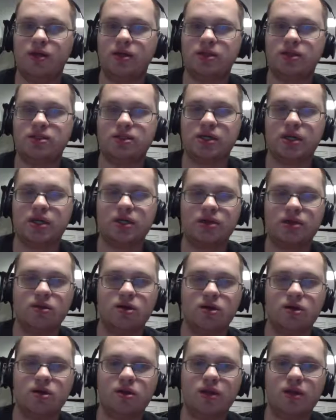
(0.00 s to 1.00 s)
Does not
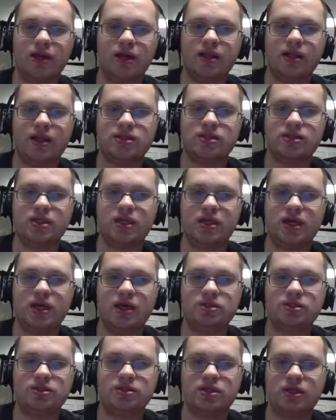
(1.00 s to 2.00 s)
look like that's the
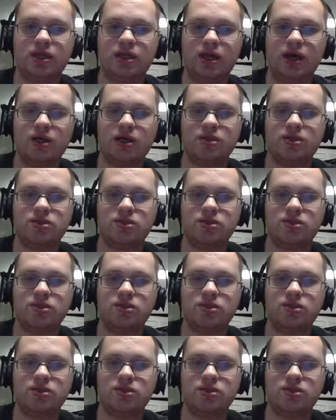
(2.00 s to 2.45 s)
case tonight.